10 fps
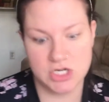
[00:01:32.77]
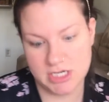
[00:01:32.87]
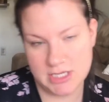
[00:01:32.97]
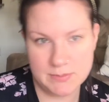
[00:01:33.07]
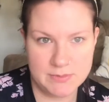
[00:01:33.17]

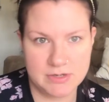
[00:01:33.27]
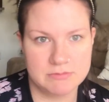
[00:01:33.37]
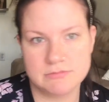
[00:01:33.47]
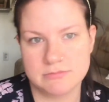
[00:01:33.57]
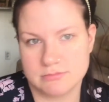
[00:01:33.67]
Cream,
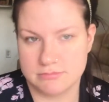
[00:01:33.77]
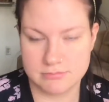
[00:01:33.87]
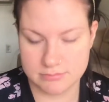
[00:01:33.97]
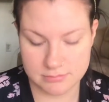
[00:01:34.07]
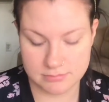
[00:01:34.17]

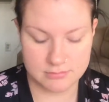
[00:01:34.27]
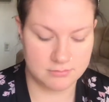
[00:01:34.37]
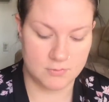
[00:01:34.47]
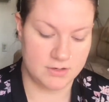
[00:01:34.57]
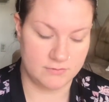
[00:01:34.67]

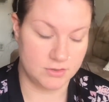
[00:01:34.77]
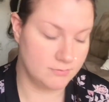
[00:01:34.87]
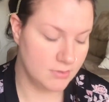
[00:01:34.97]
whatever.